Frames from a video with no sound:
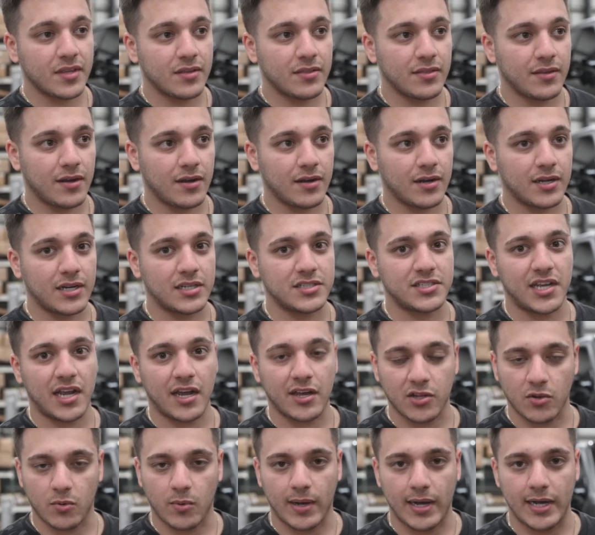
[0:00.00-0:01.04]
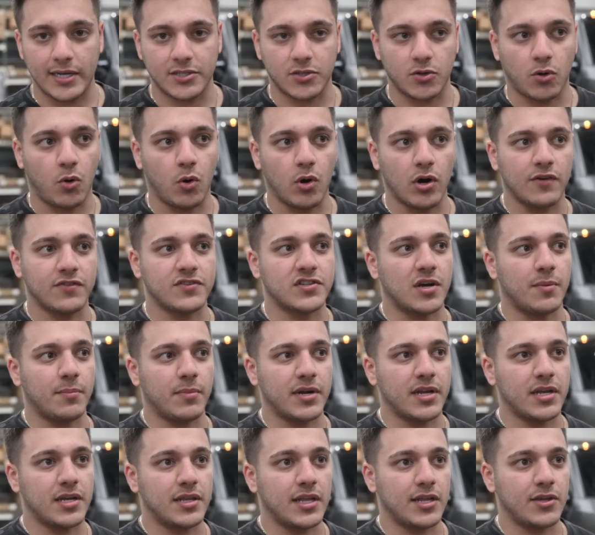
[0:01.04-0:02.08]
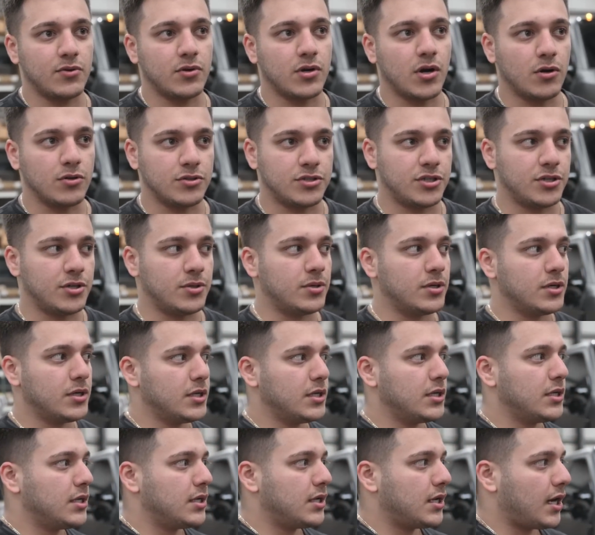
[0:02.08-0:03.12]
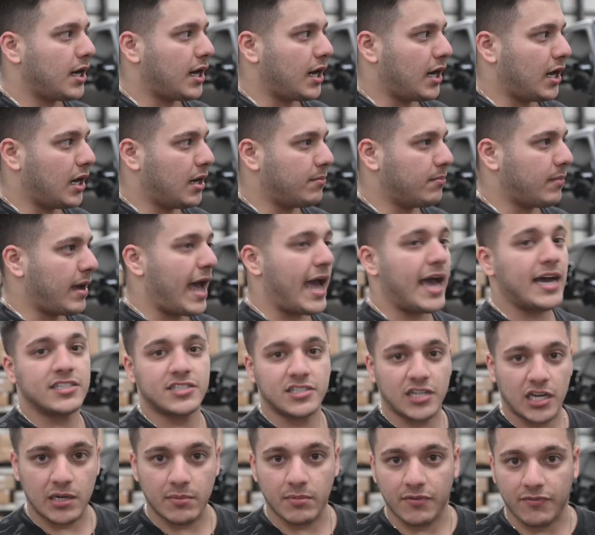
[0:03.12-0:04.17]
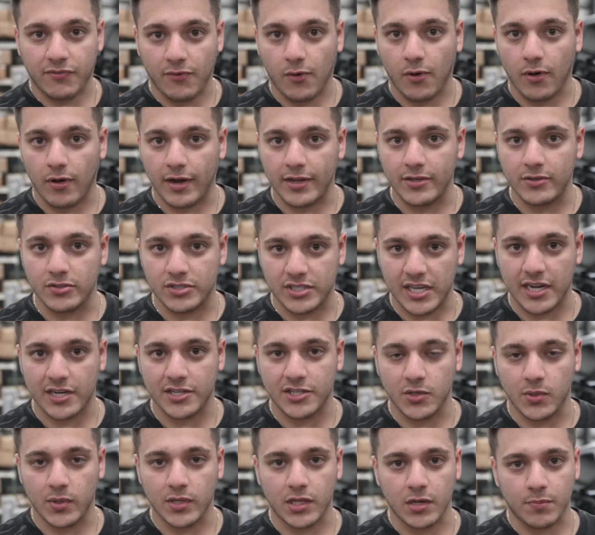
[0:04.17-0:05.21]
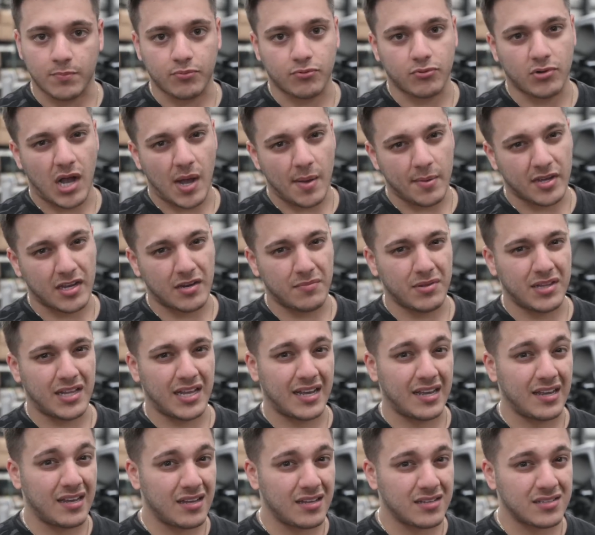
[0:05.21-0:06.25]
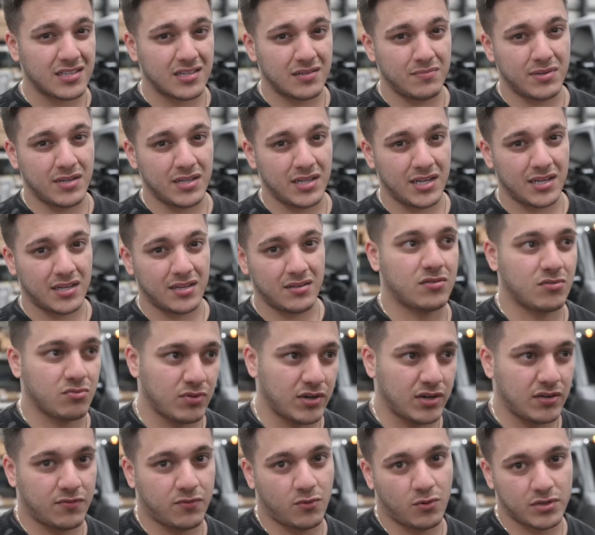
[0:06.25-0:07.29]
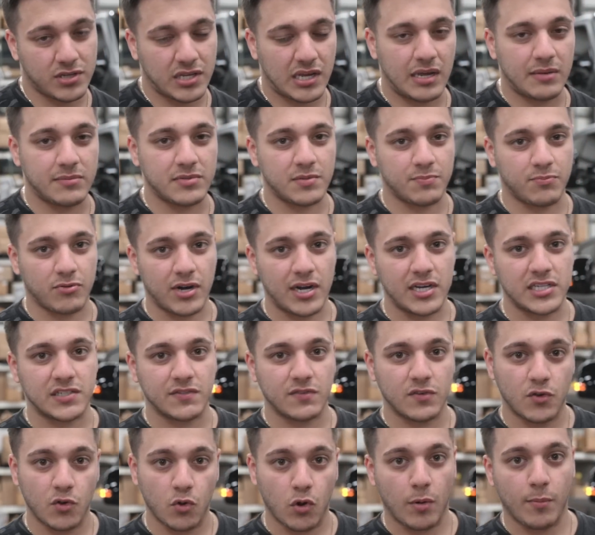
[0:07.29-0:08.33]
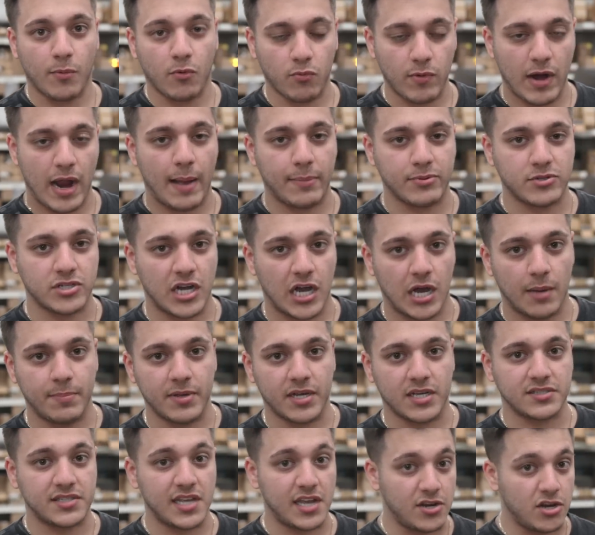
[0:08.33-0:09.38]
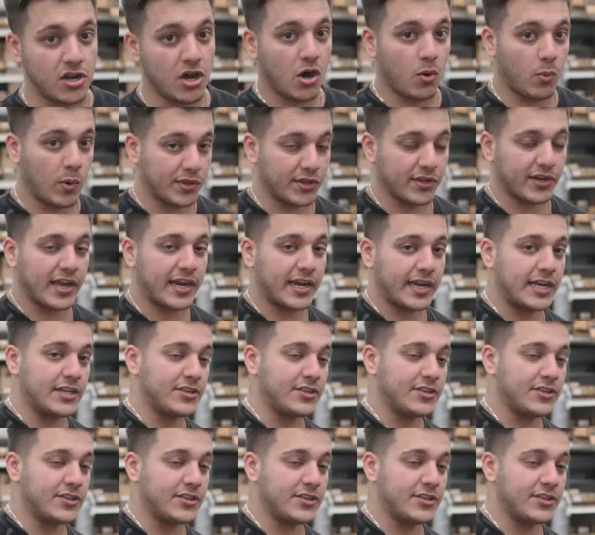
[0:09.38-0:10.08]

they're gonna say otherwise. Or if somebody that you go to has it before and you say to do it, they're probably gonna be like, it's gonna be like 3 or 4 times the price of a normal wrap job, because they know what they're getting